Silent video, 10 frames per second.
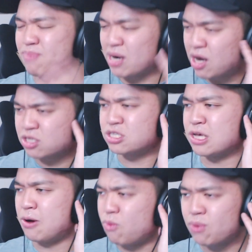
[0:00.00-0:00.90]
but
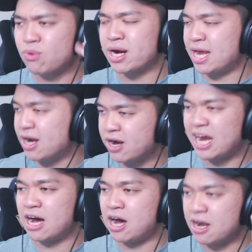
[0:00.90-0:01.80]
also what we're
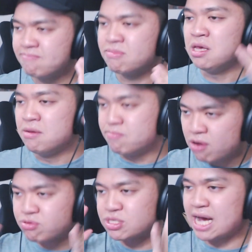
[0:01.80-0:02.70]
hearing on
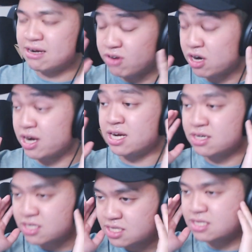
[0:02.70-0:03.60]
both sides of our
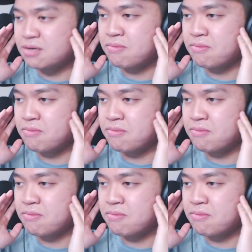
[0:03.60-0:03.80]
ears.